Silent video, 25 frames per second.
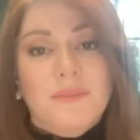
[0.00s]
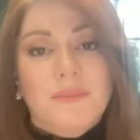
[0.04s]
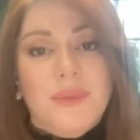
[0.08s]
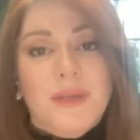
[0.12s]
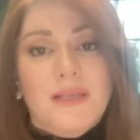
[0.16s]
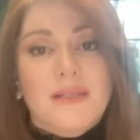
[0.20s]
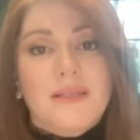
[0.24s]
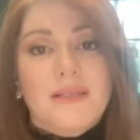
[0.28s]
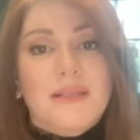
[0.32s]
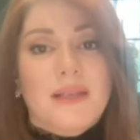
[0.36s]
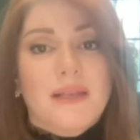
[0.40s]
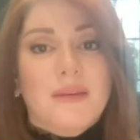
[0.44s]

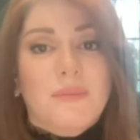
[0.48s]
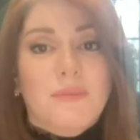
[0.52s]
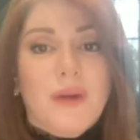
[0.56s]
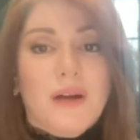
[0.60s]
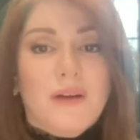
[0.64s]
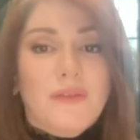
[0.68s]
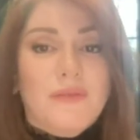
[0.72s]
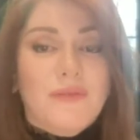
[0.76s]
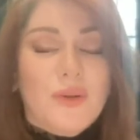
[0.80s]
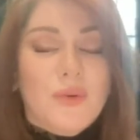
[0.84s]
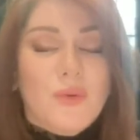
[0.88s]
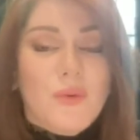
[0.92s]
based in
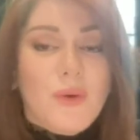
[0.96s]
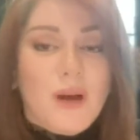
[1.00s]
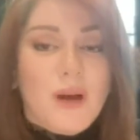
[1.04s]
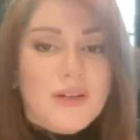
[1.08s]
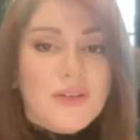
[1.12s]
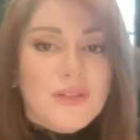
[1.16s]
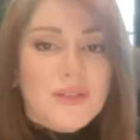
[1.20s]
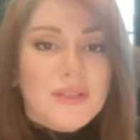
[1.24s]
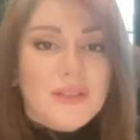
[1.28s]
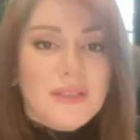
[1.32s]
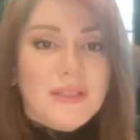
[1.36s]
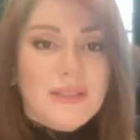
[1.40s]
Bellevue,
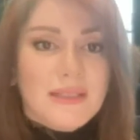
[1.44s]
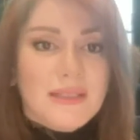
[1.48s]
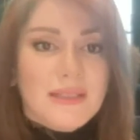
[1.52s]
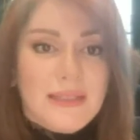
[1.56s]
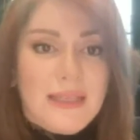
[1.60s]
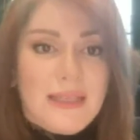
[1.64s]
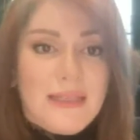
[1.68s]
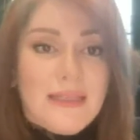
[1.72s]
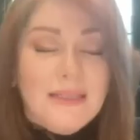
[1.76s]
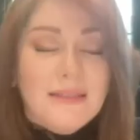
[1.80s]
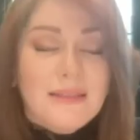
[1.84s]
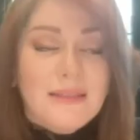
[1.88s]
Washington
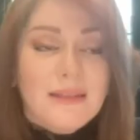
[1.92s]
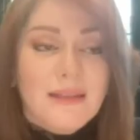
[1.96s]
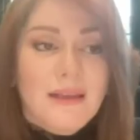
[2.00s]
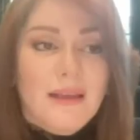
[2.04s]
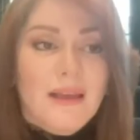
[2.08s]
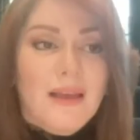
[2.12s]
State.